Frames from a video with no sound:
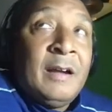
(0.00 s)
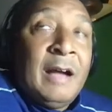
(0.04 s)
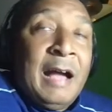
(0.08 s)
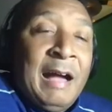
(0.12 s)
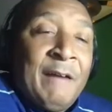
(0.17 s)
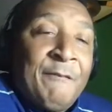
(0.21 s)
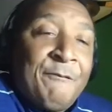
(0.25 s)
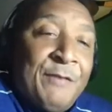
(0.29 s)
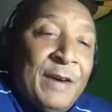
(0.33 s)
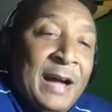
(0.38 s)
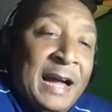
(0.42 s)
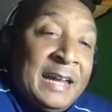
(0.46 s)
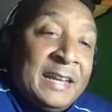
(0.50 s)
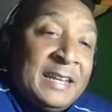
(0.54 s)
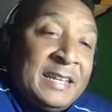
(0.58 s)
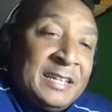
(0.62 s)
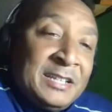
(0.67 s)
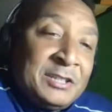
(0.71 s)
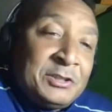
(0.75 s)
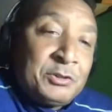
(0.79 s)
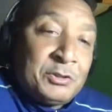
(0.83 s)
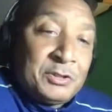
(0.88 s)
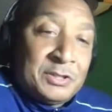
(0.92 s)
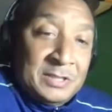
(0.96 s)
I find
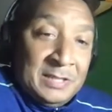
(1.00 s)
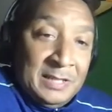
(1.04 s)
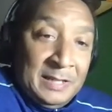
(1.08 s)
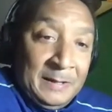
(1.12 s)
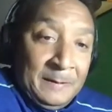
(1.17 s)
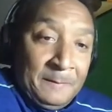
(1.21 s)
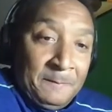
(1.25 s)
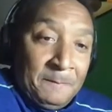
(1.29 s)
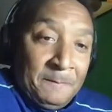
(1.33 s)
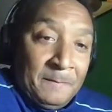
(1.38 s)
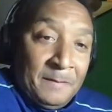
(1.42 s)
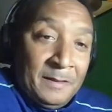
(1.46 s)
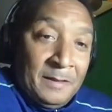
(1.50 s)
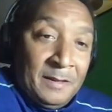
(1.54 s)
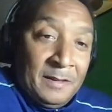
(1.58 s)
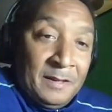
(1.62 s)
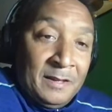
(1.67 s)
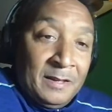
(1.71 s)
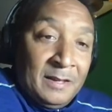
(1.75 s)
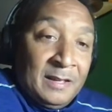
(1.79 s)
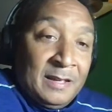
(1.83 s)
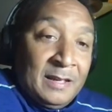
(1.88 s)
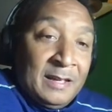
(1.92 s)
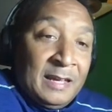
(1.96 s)
interesting,
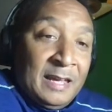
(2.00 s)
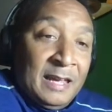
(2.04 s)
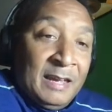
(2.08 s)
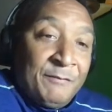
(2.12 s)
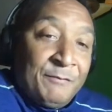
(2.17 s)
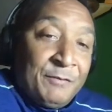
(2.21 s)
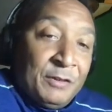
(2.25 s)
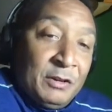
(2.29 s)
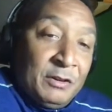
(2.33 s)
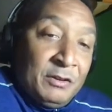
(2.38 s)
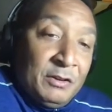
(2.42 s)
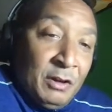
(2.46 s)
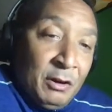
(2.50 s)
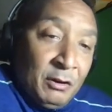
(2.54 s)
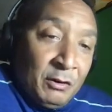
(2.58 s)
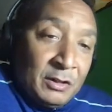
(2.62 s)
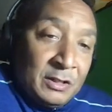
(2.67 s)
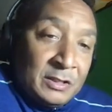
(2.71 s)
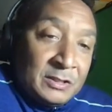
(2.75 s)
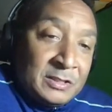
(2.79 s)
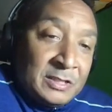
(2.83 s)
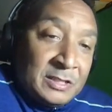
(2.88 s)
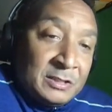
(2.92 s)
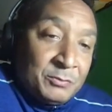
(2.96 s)
if you
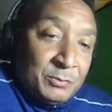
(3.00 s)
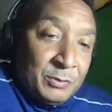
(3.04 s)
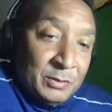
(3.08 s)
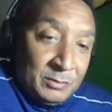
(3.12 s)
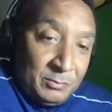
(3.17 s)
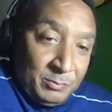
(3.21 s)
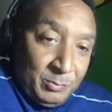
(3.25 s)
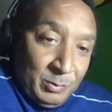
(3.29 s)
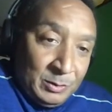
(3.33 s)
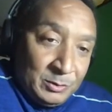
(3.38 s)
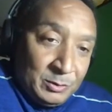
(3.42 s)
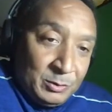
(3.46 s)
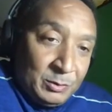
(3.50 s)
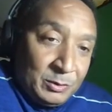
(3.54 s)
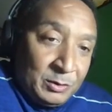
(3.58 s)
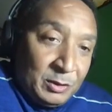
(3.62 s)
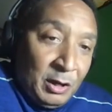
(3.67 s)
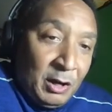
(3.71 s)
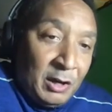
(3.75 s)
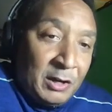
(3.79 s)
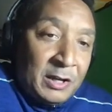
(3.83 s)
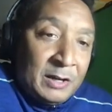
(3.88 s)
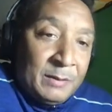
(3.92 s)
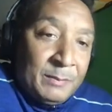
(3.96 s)
notice, since we're
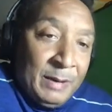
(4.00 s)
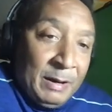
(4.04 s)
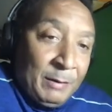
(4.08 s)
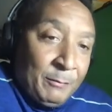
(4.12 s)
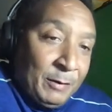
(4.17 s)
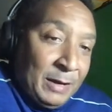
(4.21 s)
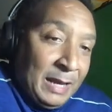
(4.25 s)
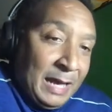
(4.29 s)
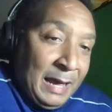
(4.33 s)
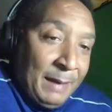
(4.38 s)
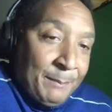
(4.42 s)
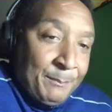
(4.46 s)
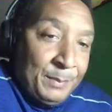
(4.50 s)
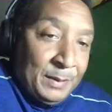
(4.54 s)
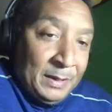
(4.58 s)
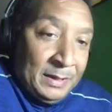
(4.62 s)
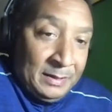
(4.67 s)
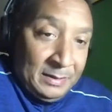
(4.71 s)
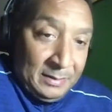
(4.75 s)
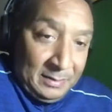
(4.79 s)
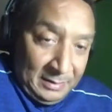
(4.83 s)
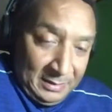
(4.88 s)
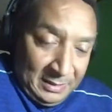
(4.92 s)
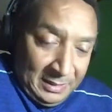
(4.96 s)
talking about what
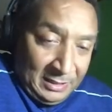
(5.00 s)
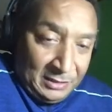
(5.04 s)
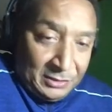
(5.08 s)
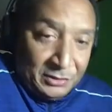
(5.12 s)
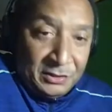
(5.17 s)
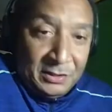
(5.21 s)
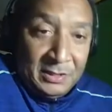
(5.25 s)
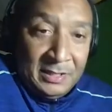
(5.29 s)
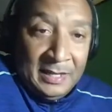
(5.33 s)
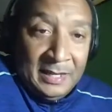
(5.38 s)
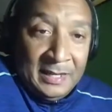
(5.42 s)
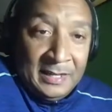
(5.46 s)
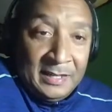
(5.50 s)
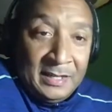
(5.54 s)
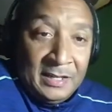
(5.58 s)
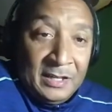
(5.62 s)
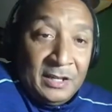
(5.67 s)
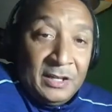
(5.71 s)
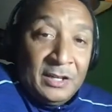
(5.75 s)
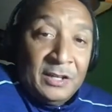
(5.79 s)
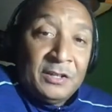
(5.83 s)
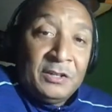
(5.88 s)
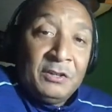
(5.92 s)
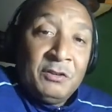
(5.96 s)
happened yesterday,
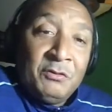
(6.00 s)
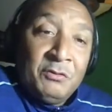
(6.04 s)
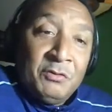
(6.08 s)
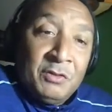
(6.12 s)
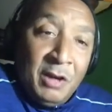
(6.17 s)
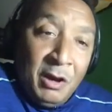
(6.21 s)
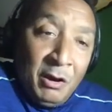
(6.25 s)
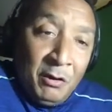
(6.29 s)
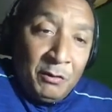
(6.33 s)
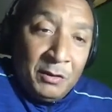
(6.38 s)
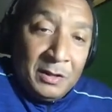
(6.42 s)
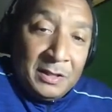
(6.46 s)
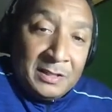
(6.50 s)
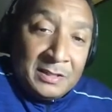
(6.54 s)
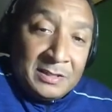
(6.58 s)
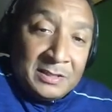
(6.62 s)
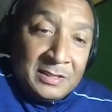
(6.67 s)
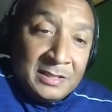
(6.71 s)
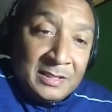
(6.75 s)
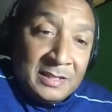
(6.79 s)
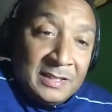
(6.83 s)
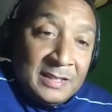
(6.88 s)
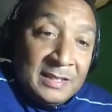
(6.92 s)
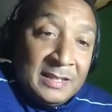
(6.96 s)
you
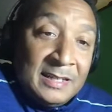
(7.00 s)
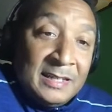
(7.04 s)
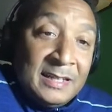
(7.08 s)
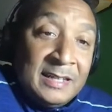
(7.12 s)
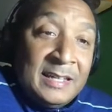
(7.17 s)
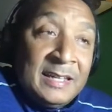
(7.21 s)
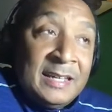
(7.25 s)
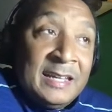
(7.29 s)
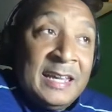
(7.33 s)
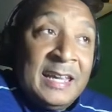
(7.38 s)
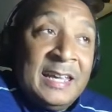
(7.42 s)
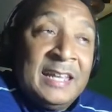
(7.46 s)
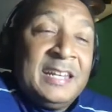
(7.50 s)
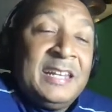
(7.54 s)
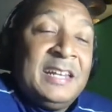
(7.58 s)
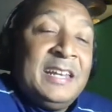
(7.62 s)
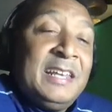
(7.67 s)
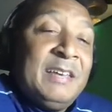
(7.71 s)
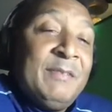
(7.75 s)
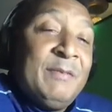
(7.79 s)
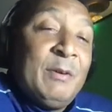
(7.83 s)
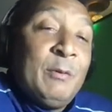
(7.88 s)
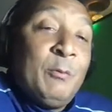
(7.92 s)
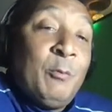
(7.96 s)
notice he
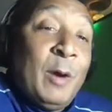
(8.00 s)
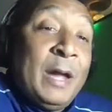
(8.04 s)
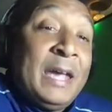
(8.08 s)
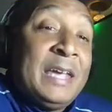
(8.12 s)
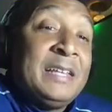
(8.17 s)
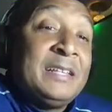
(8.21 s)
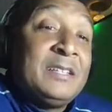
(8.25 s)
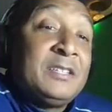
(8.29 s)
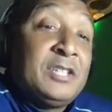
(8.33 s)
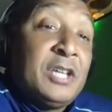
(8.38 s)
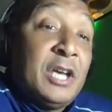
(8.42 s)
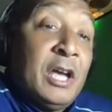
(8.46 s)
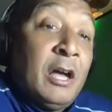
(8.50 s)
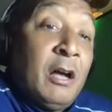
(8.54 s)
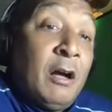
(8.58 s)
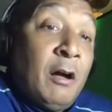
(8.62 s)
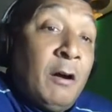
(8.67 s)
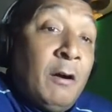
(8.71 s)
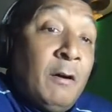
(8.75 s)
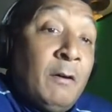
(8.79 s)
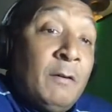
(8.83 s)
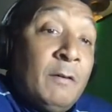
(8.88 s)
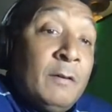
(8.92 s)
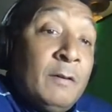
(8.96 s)
didn't even wait
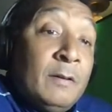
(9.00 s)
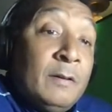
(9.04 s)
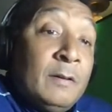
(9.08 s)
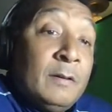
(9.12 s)
until